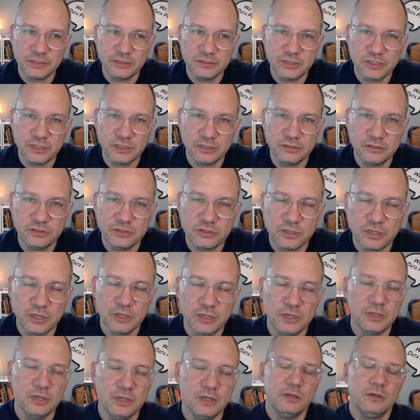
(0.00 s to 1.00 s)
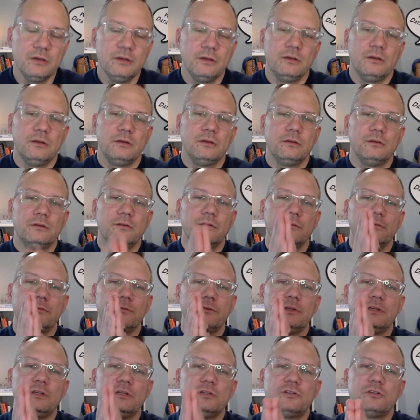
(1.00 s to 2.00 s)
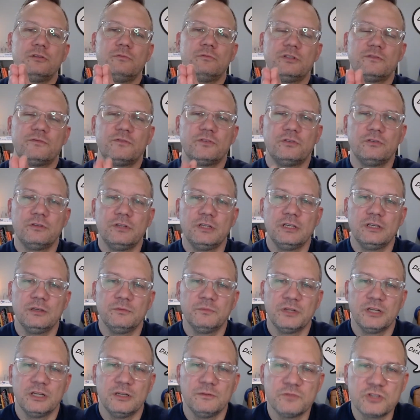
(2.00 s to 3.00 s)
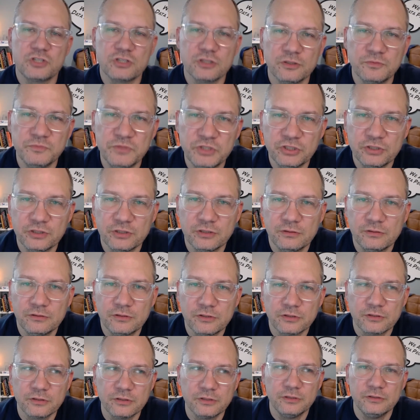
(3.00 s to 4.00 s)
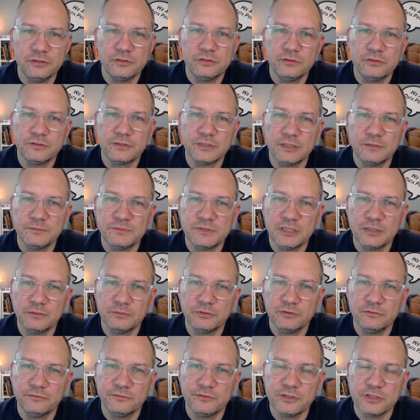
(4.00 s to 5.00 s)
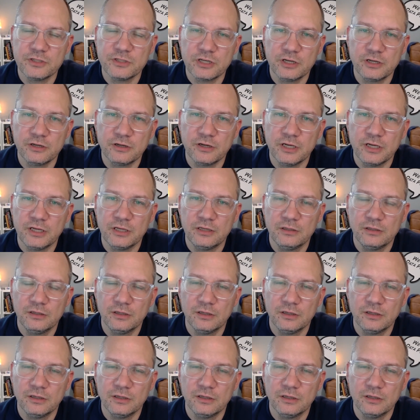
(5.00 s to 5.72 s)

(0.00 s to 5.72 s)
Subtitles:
challenge. Thank you so much for tuning in. My name is Sean Miller, current and two-time Tableau visionary.